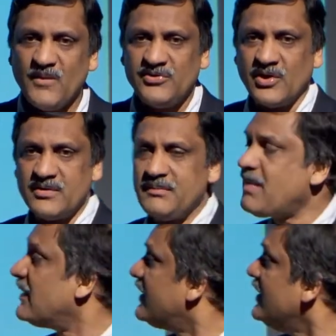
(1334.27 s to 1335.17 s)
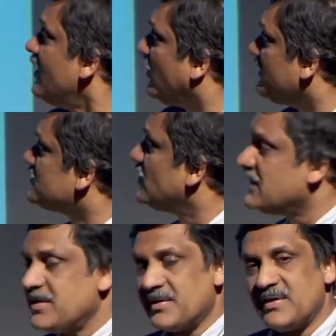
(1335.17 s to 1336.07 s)
So remember, what I'm showing
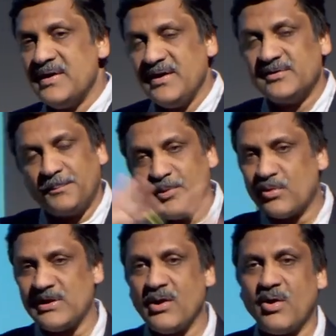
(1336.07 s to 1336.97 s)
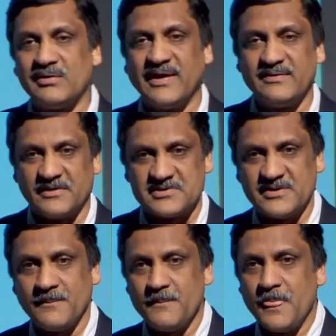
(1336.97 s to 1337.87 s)
here is a purely online version.